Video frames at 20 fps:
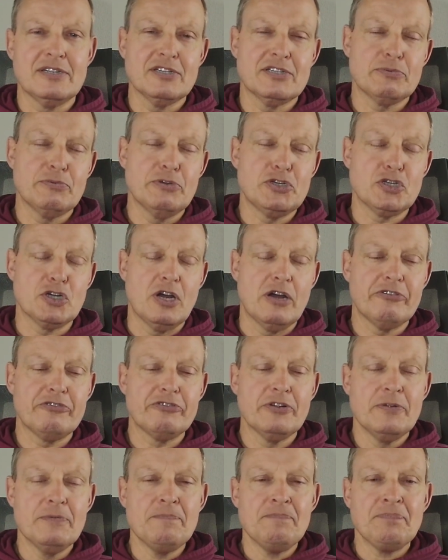switch
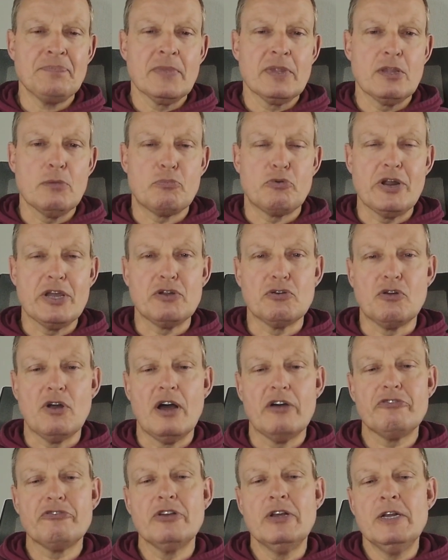off, the breaker
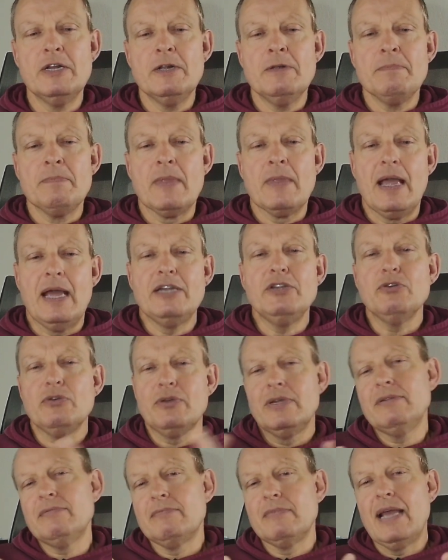off, and
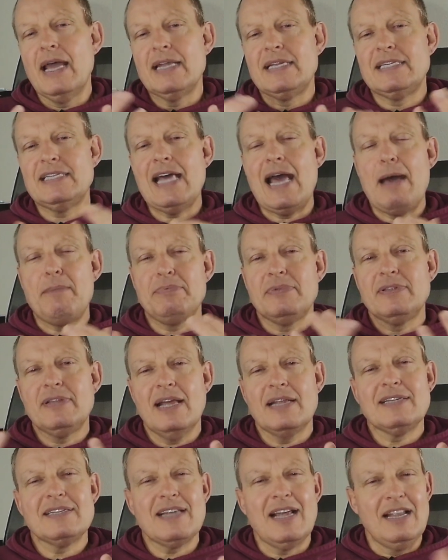you get zapped.
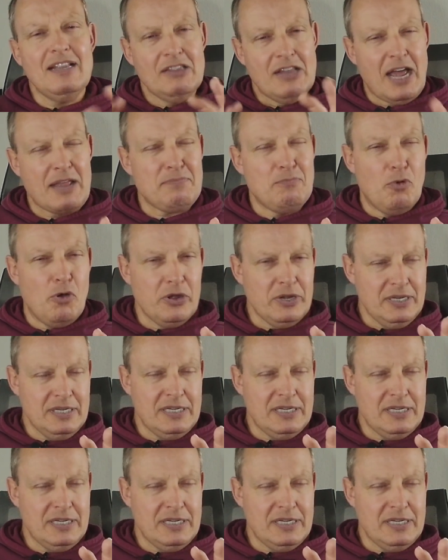That's a lot more